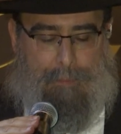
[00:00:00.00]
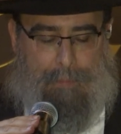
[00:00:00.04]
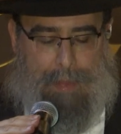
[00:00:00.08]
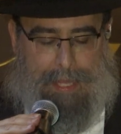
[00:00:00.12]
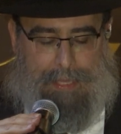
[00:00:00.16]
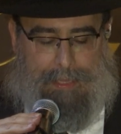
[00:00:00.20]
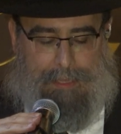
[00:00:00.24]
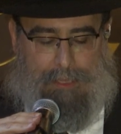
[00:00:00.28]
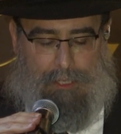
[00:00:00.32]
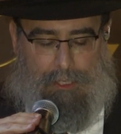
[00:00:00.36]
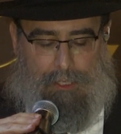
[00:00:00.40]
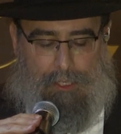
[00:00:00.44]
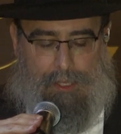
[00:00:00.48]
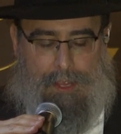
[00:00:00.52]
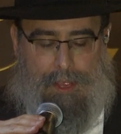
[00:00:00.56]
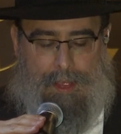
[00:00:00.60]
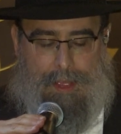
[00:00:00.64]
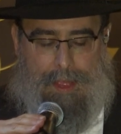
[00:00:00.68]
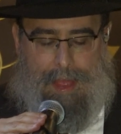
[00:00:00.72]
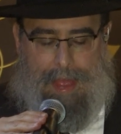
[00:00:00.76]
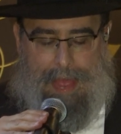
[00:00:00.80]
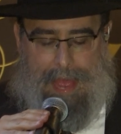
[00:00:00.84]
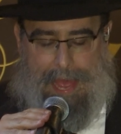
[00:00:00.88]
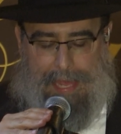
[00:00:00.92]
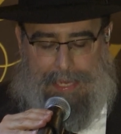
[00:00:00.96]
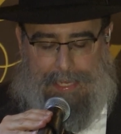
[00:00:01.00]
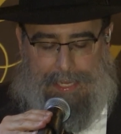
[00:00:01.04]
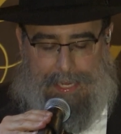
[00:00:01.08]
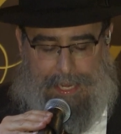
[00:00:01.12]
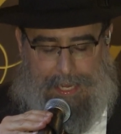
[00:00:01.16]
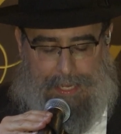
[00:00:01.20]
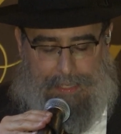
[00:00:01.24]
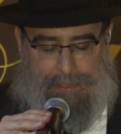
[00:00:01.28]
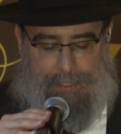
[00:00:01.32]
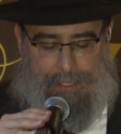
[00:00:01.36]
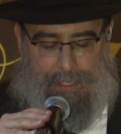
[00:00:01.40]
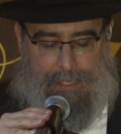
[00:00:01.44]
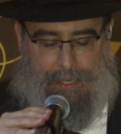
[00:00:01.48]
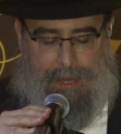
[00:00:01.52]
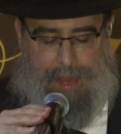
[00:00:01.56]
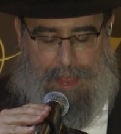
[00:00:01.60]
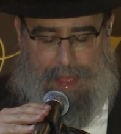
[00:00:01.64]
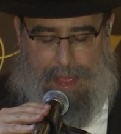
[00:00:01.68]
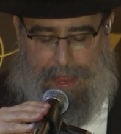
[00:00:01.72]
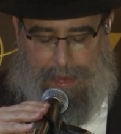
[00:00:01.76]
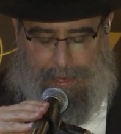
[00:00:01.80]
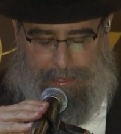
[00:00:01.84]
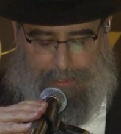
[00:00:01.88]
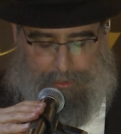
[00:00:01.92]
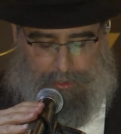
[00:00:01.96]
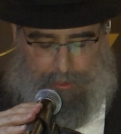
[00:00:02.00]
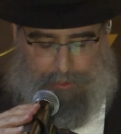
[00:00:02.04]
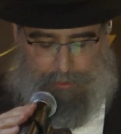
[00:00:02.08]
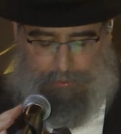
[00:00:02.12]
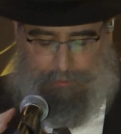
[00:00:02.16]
Mendel and Hindi Hecht.